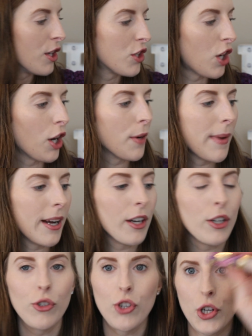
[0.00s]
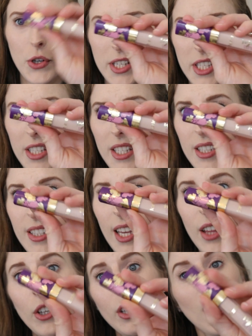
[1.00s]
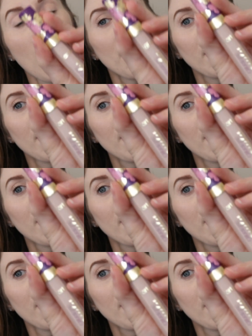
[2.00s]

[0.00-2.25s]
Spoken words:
Tarte Maracuja Creaseless Concealer.